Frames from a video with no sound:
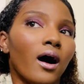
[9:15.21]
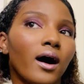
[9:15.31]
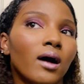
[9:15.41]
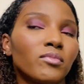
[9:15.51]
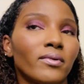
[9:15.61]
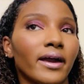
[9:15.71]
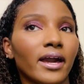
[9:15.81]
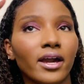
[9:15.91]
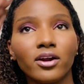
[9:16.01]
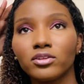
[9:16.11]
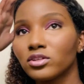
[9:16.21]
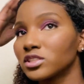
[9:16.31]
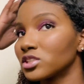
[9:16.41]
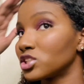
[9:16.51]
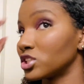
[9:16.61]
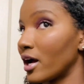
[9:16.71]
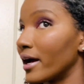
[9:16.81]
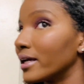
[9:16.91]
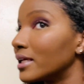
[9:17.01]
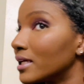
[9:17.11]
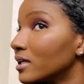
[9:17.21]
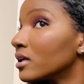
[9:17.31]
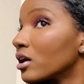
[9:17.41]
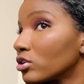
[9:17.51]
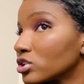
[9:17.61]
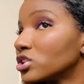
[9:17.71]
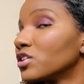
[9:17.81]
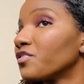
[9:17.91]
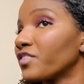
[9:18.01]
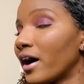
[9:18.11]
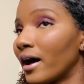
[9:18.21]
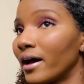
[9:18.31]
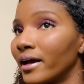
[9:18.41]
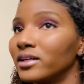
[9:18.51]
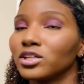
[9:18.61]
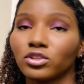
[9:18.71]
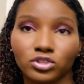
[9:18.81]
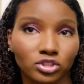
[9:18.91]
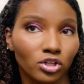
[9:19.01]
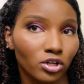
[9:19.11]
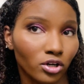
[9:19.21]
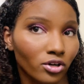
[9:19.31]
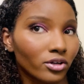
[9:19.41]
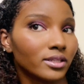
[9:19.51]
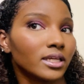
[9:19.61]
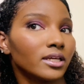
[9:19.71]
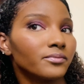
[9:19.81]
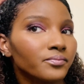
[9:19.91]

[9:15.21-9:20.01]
My hair looks shiny. It looks defined. It looks curly.